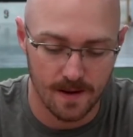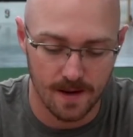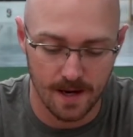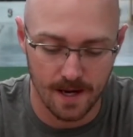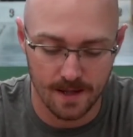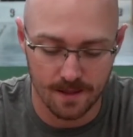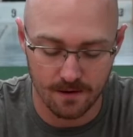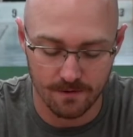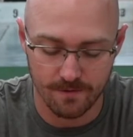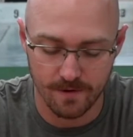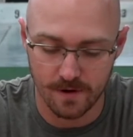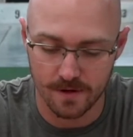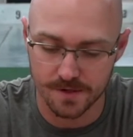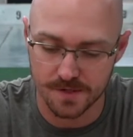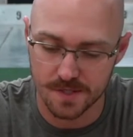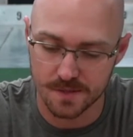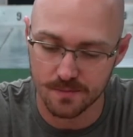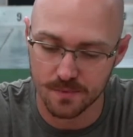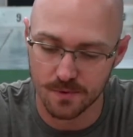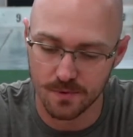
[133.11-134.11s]
and they're very
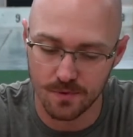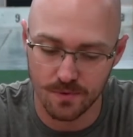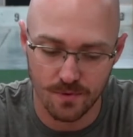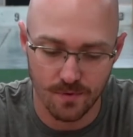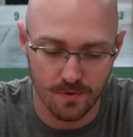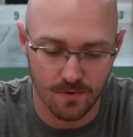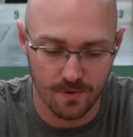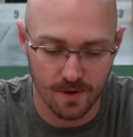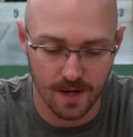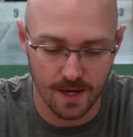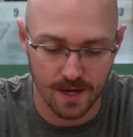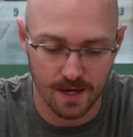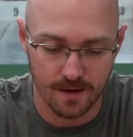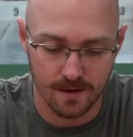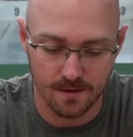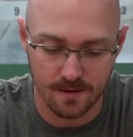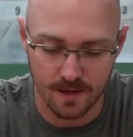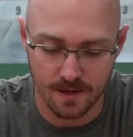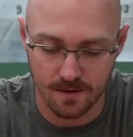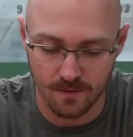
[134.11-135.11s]
smooth
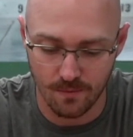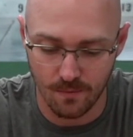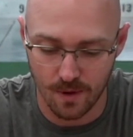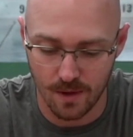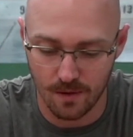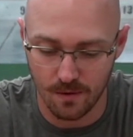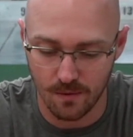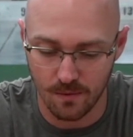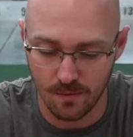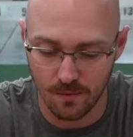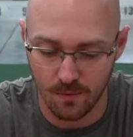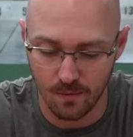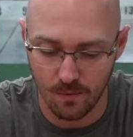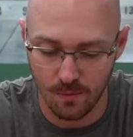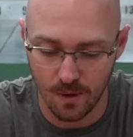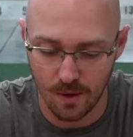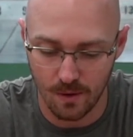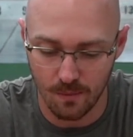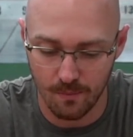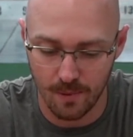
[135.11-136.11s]
and
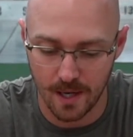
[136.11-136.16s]
well